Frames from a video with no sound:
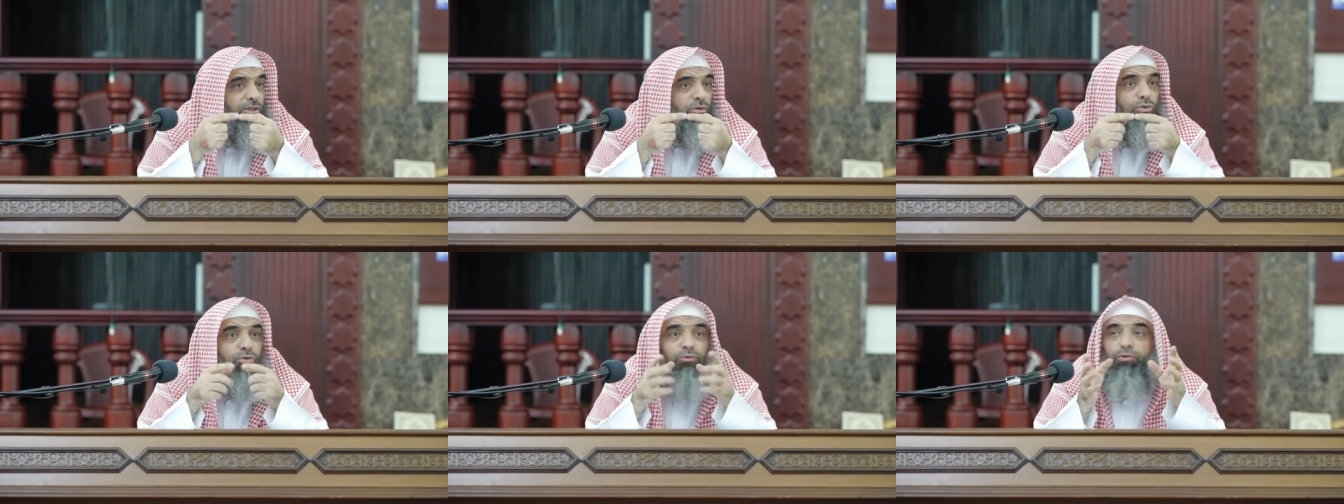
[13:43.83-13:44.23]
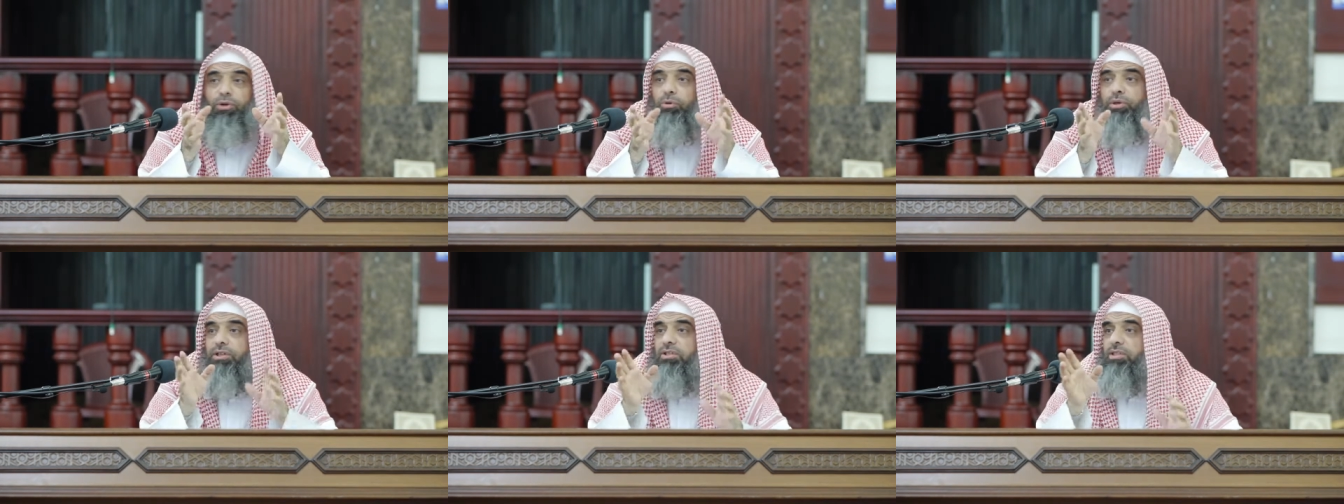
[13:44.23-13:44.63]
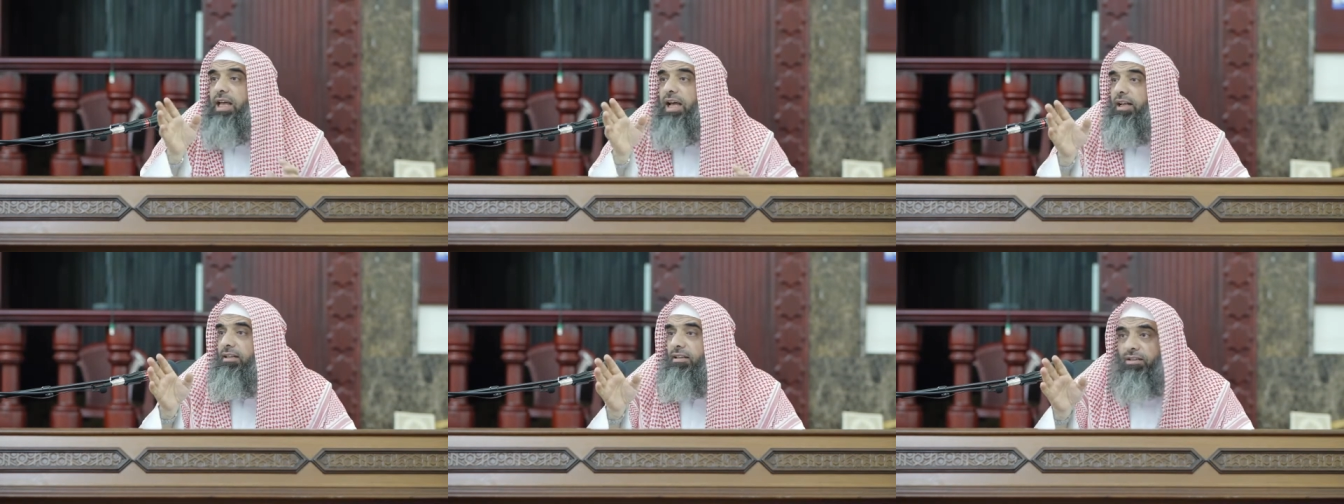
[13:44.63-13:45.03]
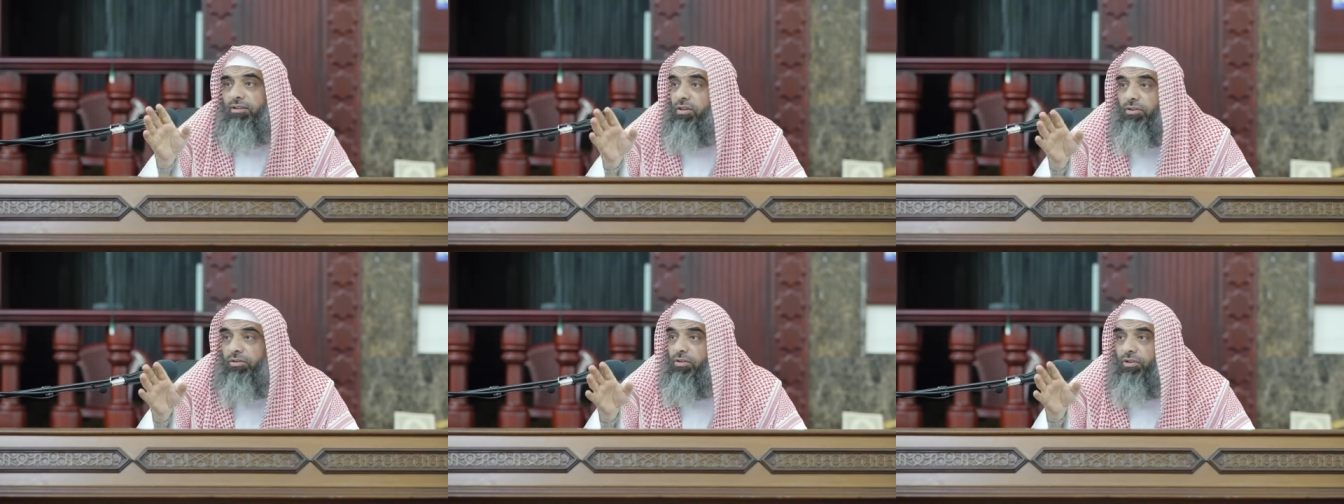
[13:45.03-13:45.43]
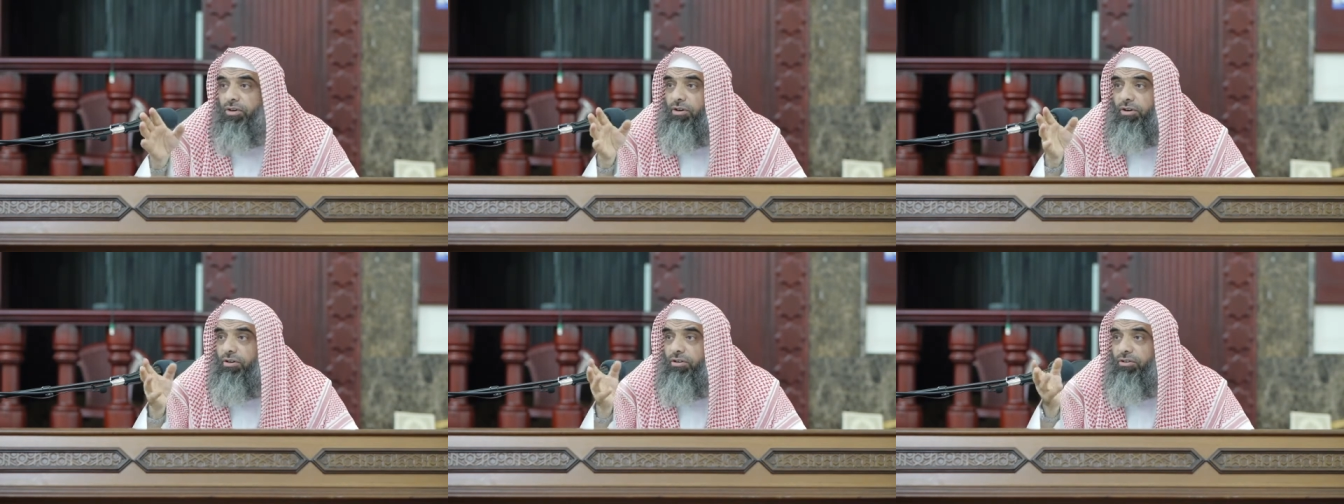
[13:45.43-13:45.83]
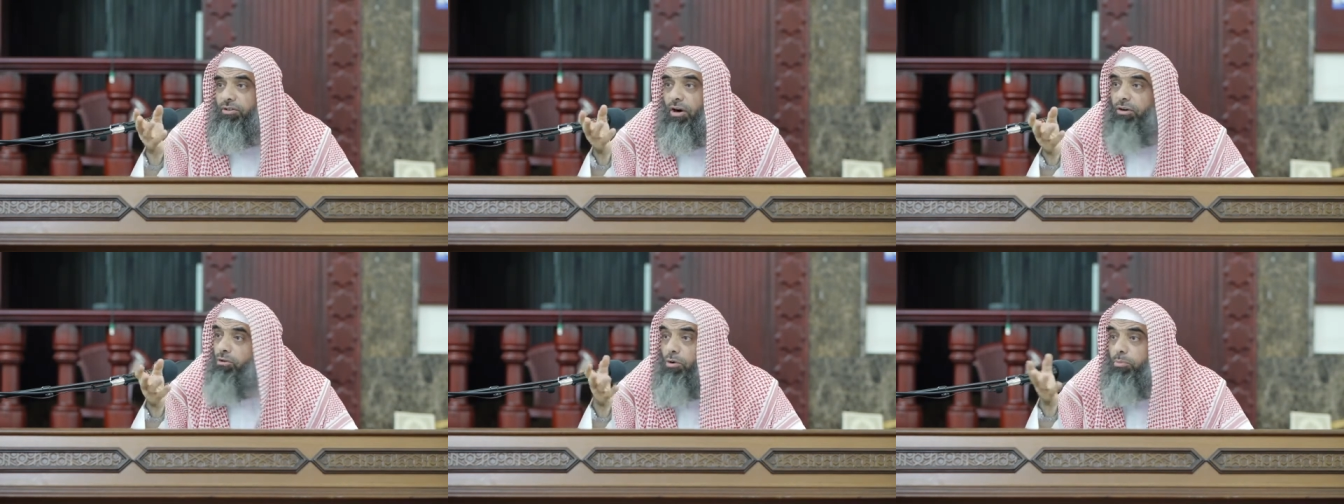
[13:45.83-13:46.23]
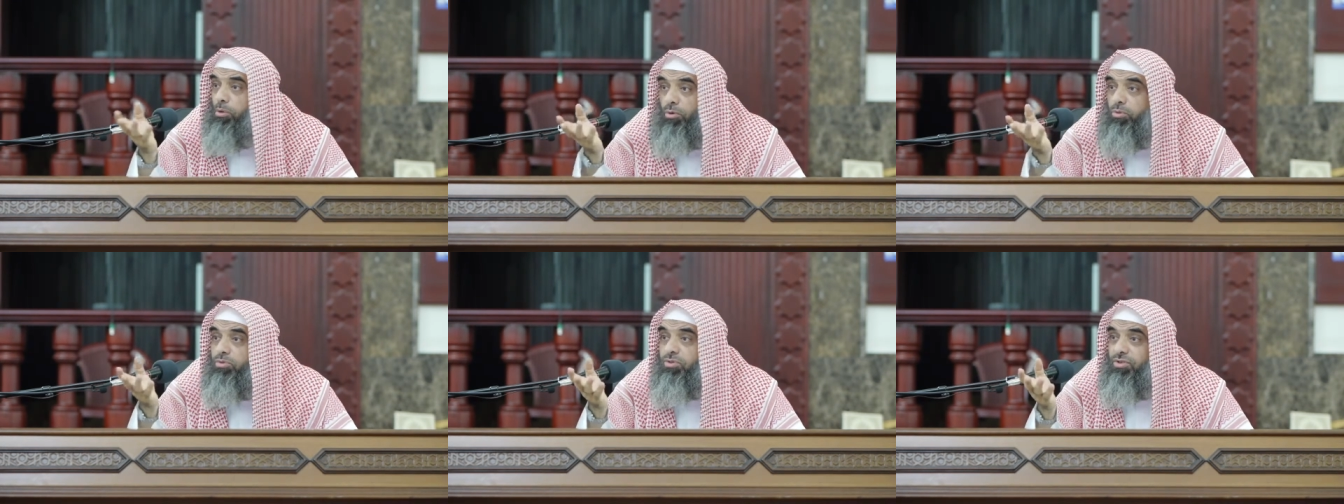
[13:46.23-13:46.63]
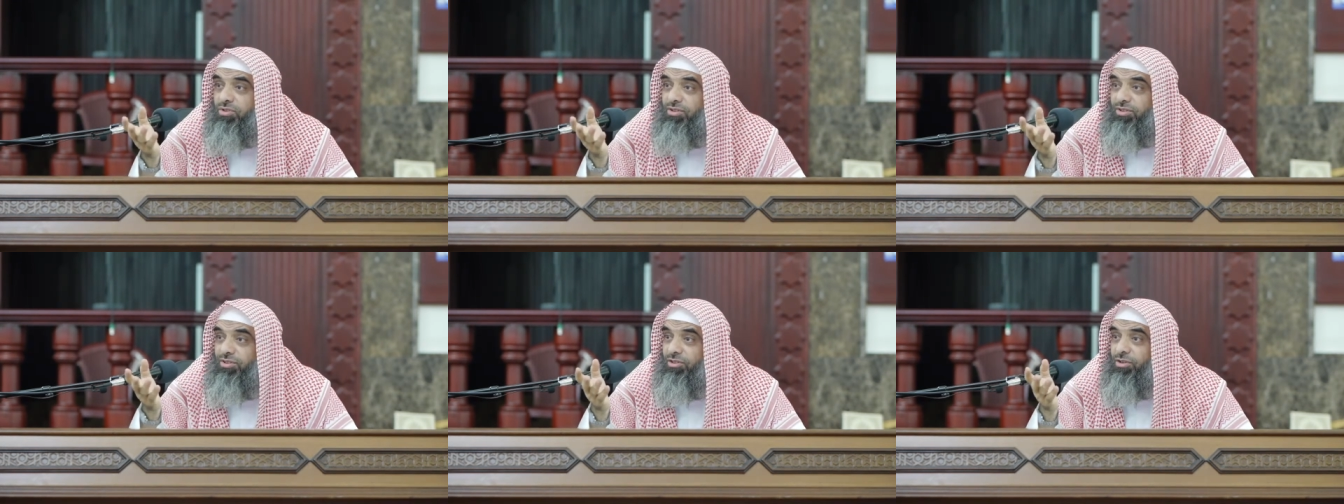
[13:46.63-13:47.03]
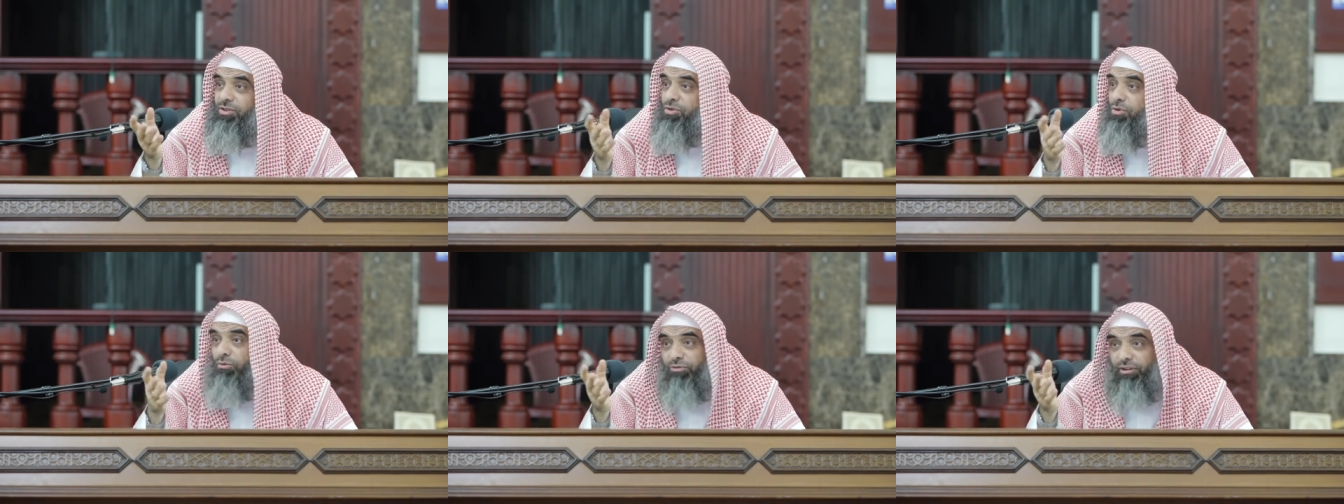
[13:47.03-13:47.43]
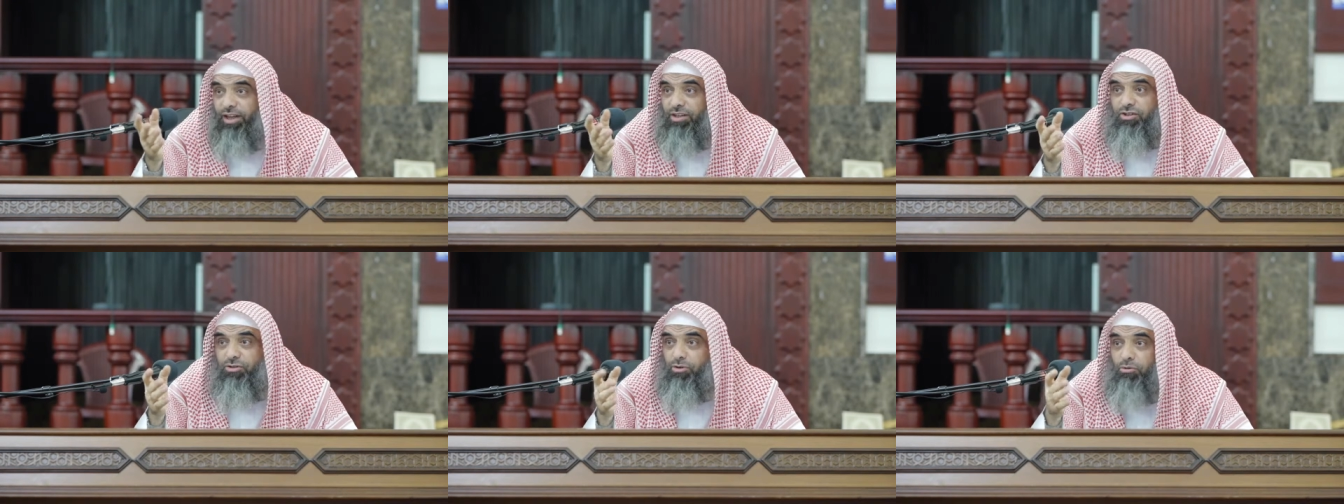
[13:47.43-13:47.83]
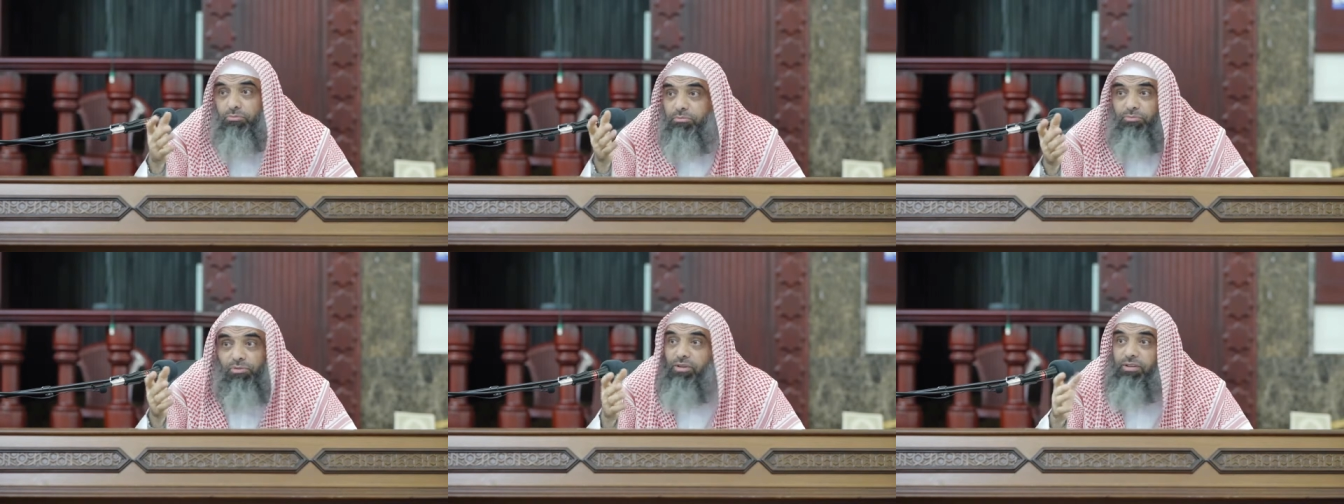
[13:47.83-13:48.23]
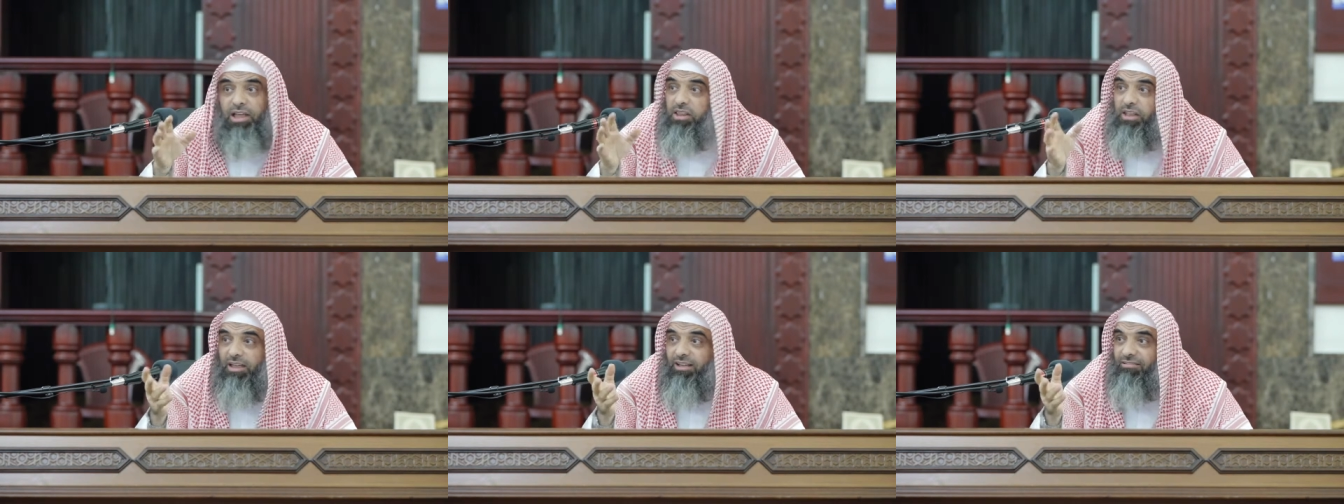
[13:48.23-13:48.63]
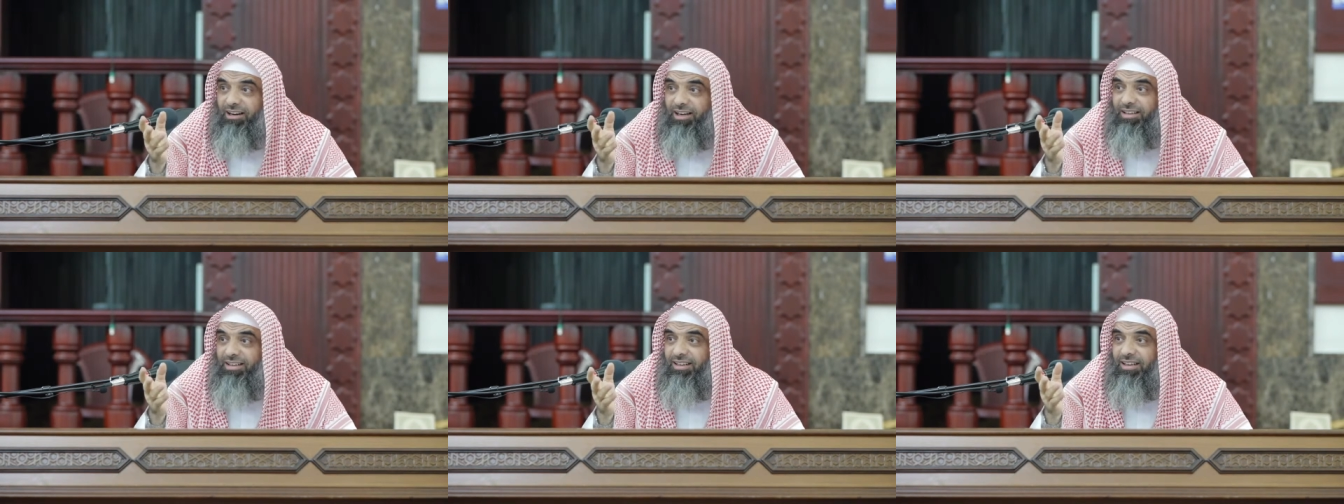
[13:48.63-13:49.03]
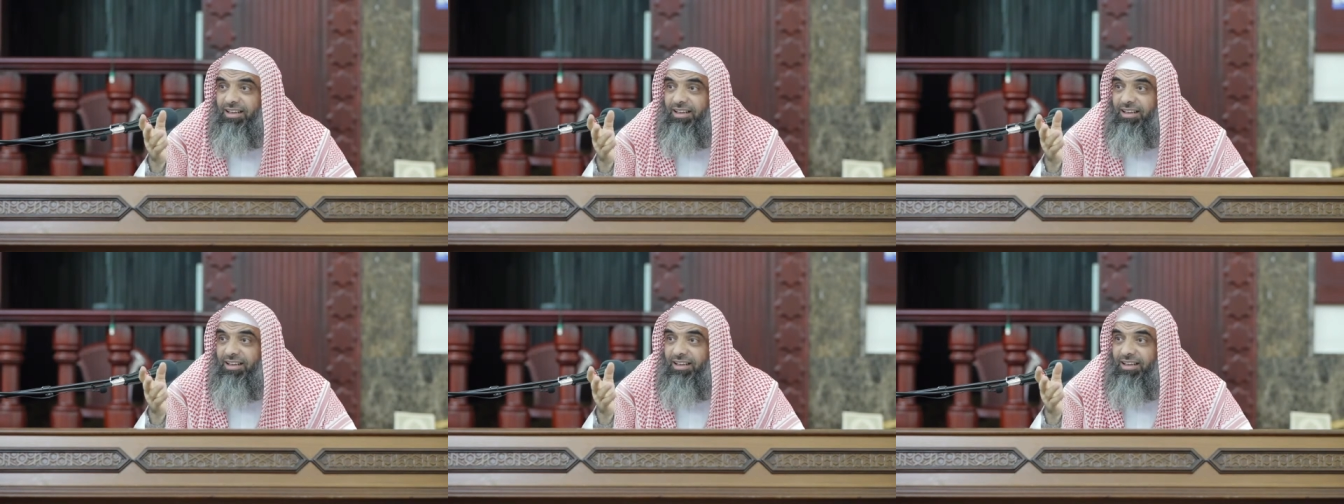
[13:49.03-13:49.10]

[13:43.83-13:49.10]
two fluids that there, there are no bones, there's no flesh, no nothing, right?